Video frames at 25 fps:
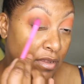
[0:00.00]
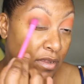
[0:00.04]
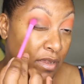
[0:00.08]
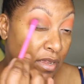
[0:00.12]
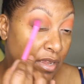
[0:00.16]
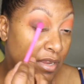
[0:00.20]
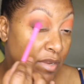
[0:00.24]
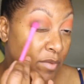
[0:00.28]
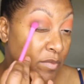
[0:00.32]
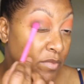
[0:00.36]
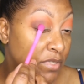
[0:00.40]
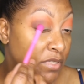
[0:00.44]

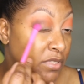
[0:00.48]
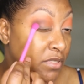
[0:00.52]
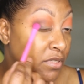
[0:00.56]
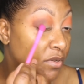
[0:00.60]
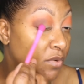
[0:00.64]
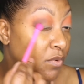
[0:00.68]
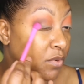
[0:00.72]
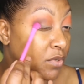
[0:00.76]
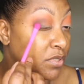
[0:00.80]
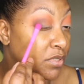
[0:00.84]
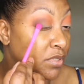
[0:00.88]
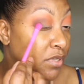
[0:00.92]
I am
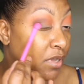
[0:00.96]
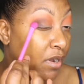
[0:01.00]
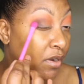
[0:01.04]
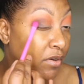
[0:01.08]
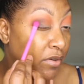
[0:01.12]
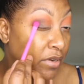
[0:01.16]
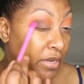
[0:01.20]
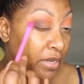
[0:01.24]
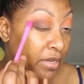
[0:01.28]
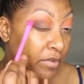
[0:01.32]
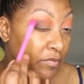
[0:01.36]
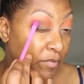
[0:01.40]
so
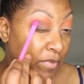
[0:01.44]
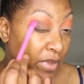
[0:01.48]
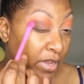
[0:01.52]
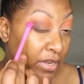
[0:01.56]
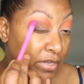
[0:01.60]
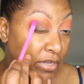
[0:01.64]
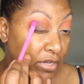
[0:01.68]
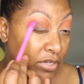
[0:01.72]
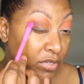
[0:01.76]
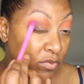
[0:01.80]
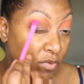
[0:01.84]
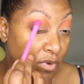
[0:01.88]
sorry if my
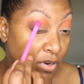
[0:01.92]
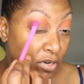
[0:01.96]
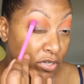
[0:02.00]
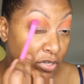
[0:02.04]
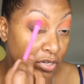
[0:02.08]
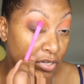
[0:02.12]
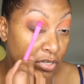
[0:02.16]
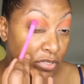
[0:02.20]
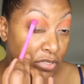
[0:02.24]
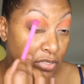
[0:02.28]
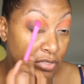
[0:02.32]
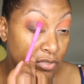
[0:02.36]
dishwasher
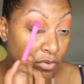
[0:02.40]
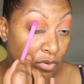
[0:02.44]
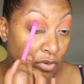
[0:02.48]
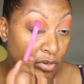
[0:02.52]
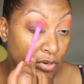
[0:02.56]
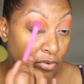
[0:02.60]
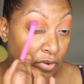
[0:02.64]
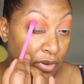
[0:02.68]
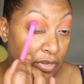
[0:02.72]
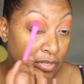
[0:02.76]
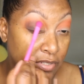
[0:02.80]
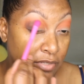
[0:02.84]
is so
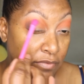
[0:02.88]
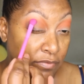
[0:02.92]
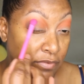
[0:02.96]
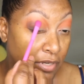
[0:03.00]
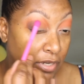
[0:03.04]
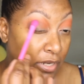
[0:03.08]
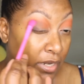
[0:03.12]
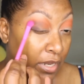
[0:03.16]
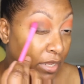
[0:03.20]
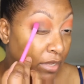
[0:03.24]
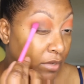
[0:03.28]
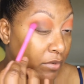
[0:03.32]

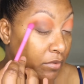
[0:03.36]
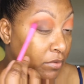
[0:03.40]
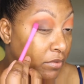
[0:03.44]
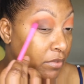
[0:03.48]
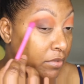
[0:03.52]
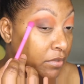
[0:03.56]
aggressively loud.